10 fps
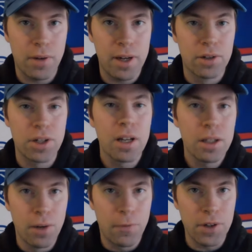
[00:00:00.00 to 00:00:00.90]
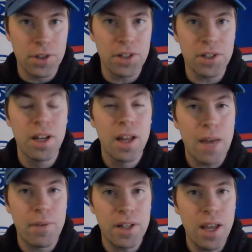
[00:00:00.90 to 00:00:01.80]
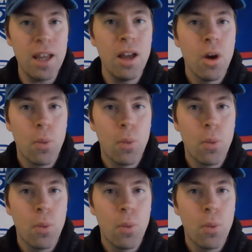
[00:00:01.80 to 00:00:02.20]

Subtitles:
Rangers your first listen every day.